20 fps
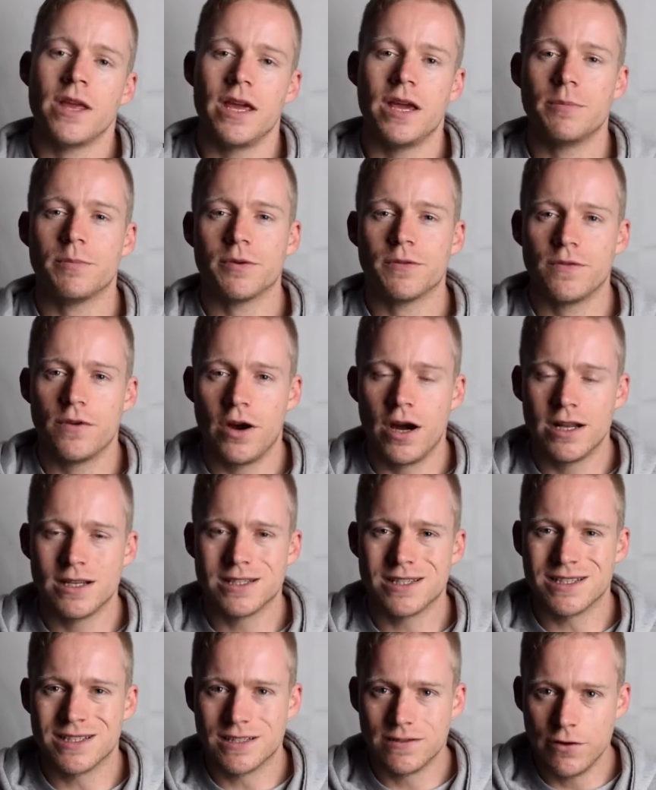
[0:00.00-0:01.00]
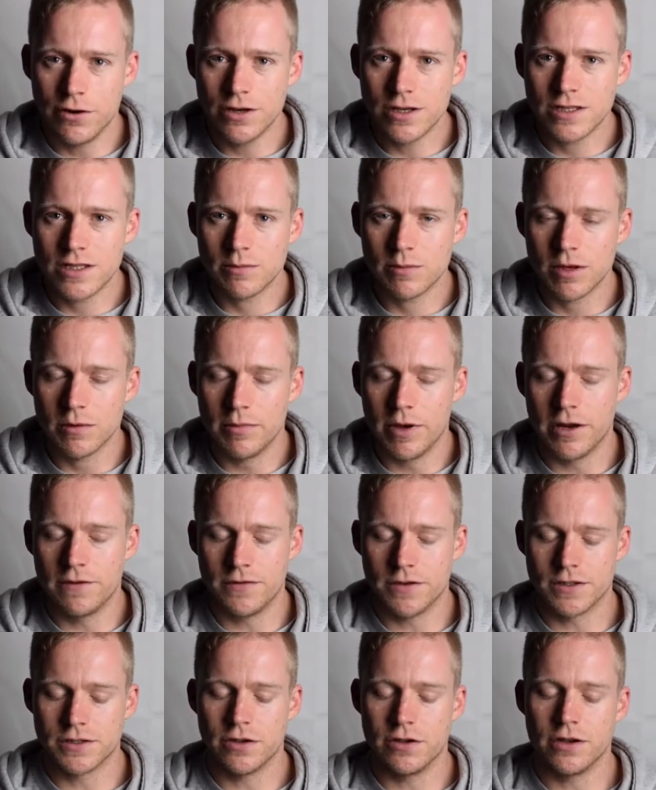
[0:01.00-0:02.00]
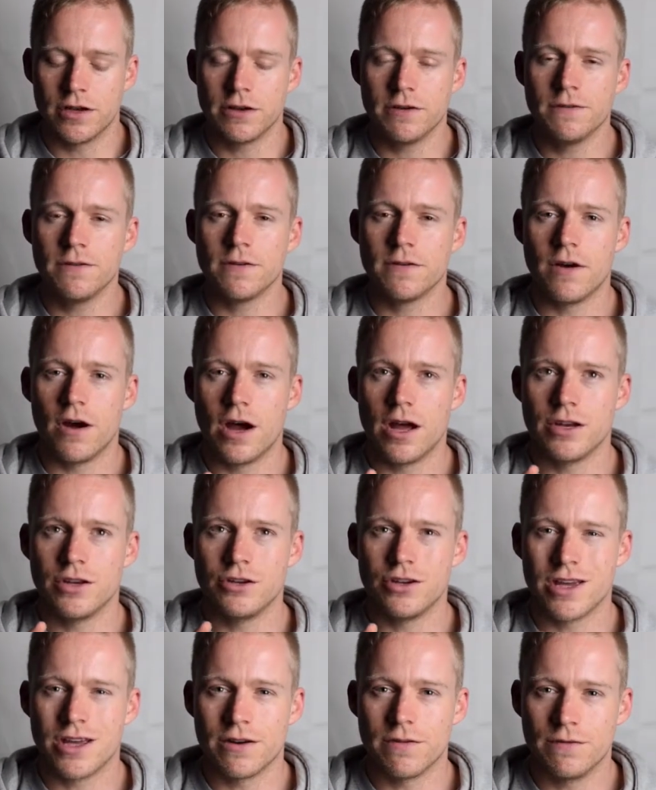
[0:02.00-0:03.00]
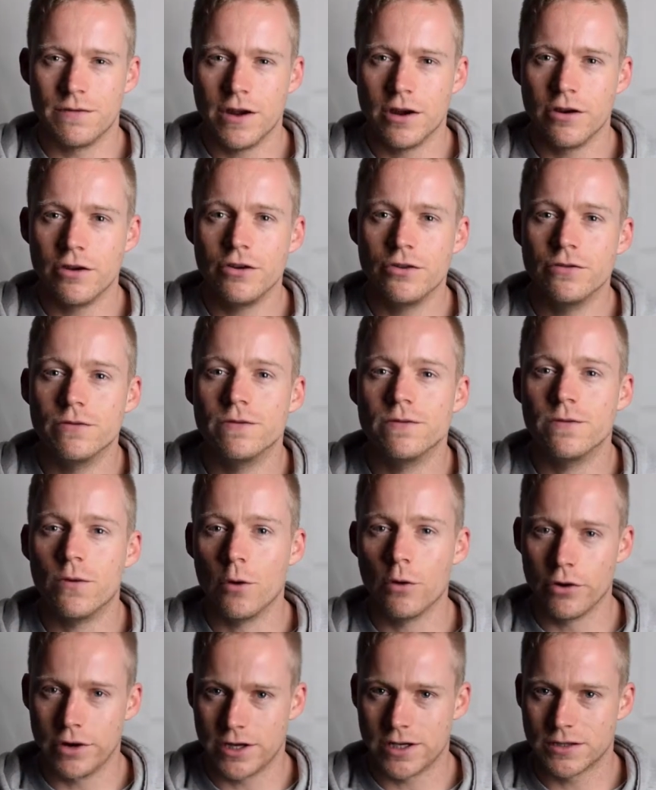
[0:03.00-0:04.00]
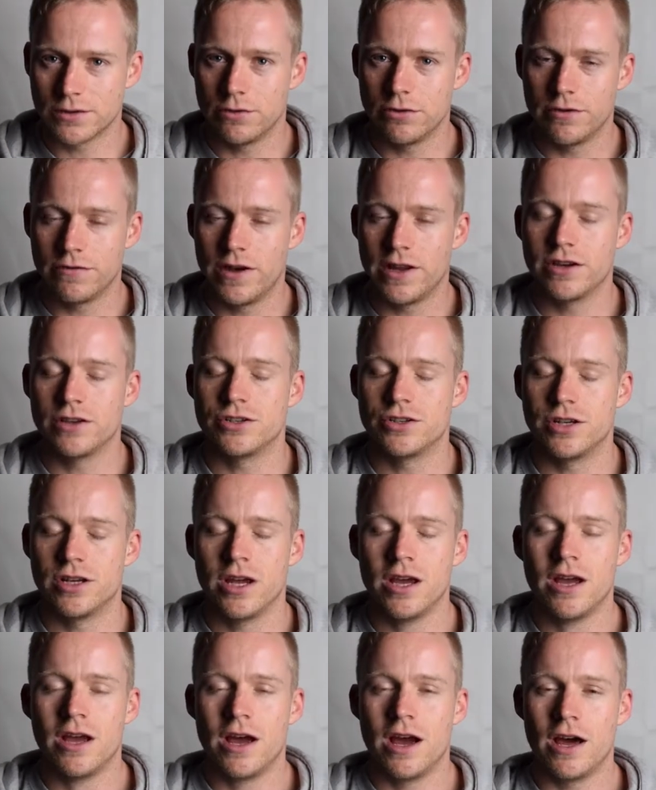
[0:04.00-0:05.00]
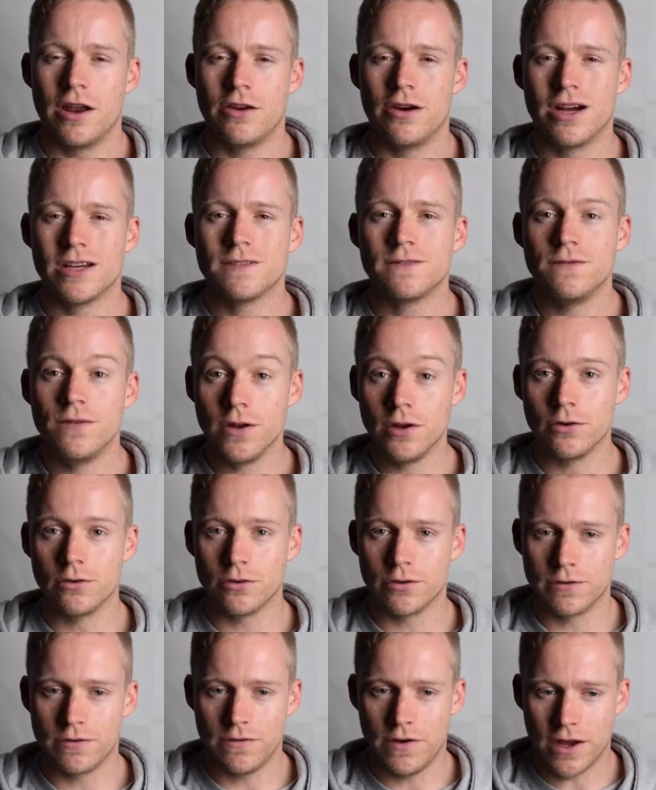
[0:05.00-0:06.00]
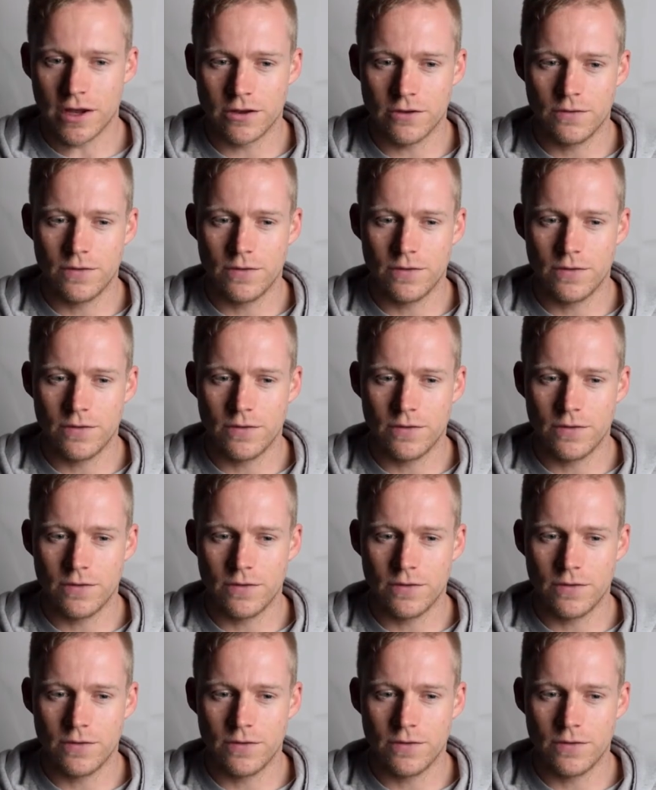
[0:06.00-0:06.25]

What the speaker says: It provides this very similar benefit. So you're going to find you get a very euphoric sort of energy, a nice feel-good effect.